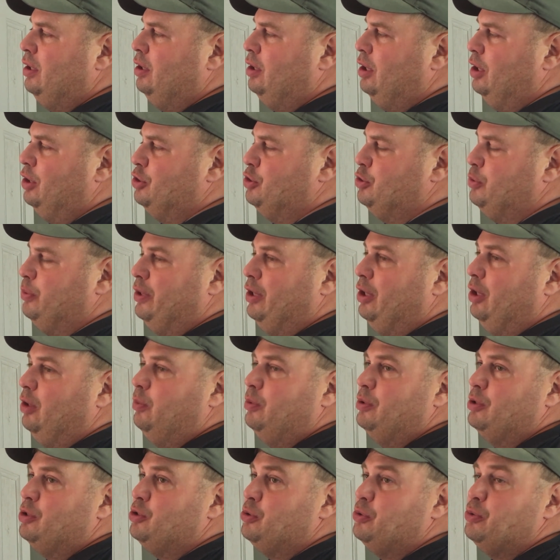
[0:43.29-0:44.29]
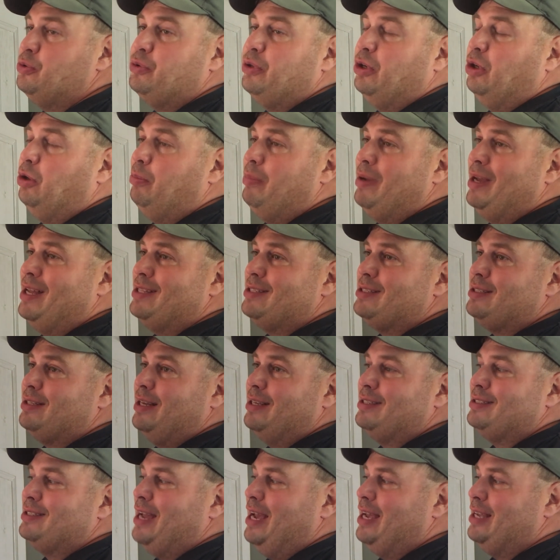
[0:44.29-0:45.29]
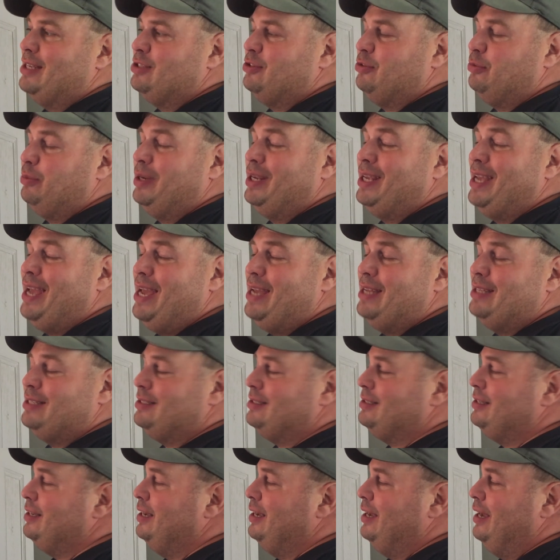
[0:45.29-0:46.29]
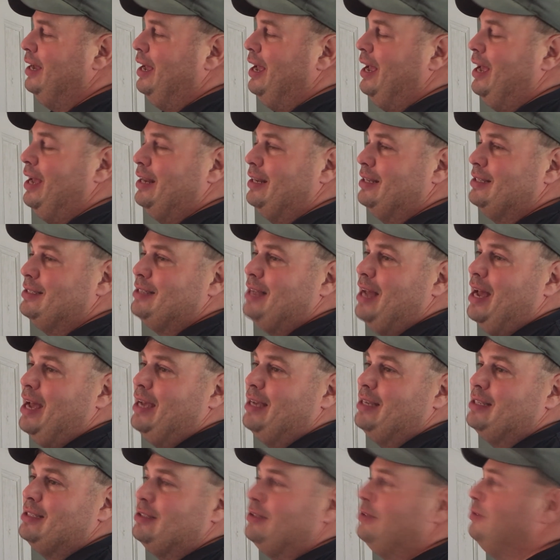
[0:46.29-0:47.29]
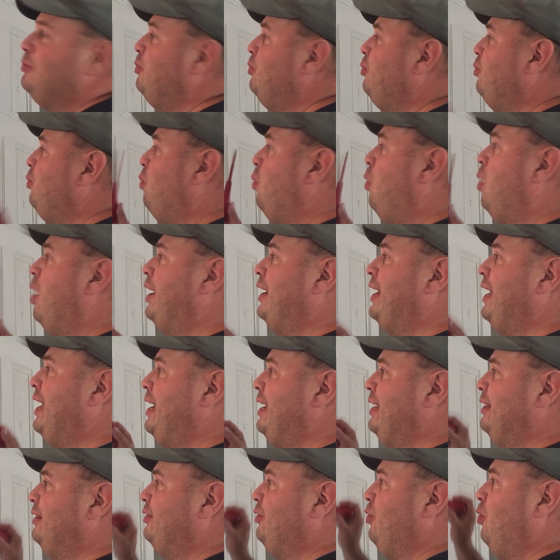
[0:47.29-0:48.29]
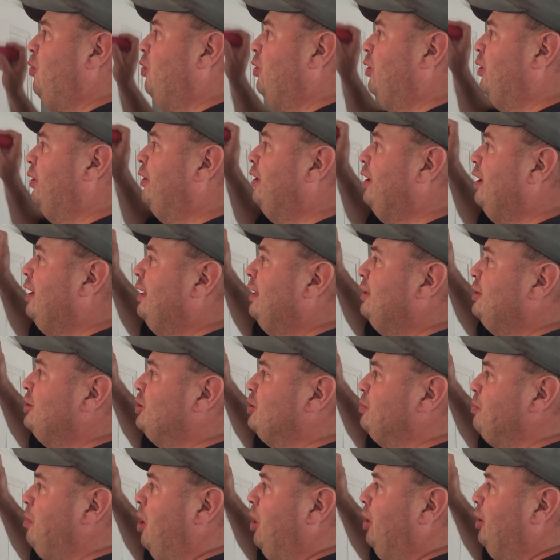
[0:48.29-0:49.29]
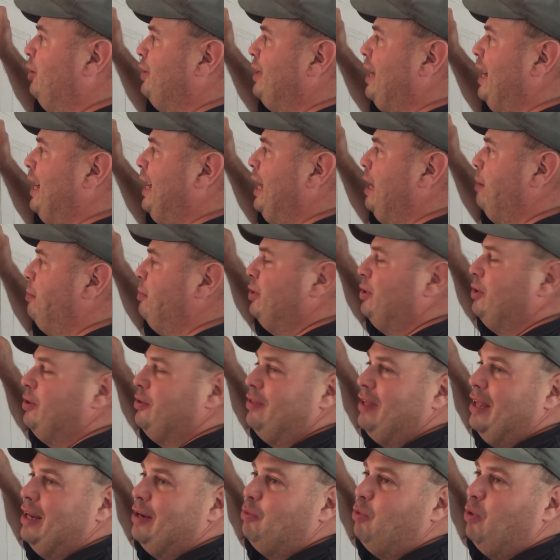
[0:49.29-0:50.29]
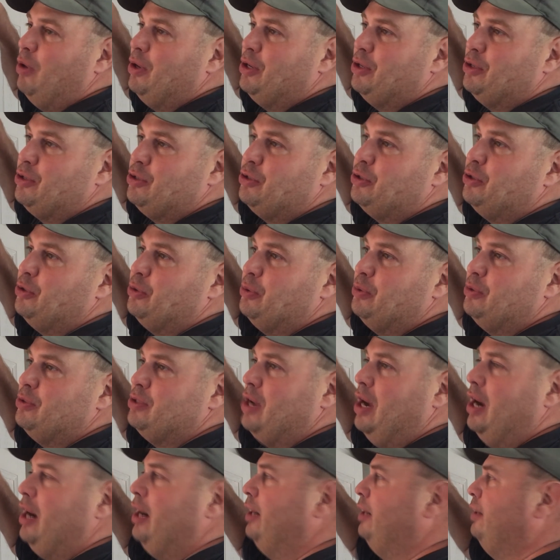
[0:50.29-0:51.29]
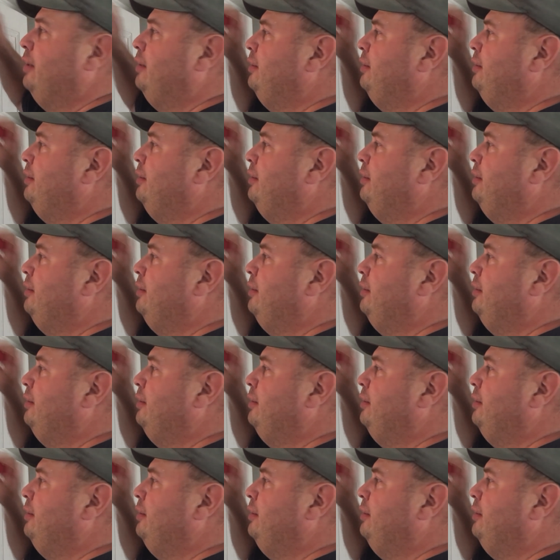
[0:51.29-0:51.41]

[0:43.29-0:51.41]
a drill with two drill bits, a size 3/8 and a size 1/8 or smaller diameter than what your screws are.